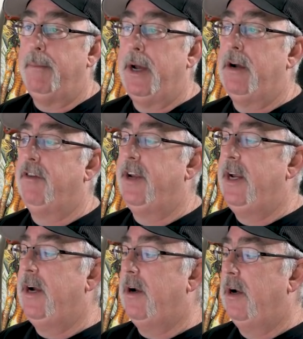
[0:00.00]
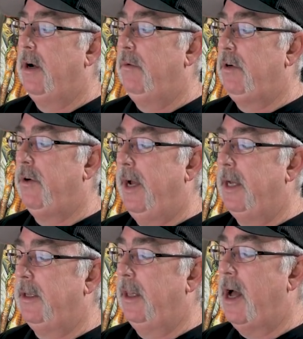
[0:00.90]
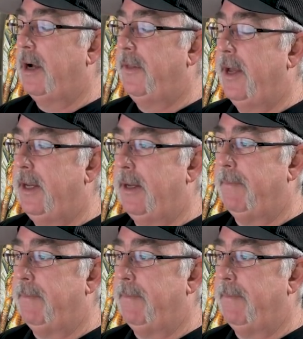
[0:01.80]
back over here. We'll go ahead and lock that in.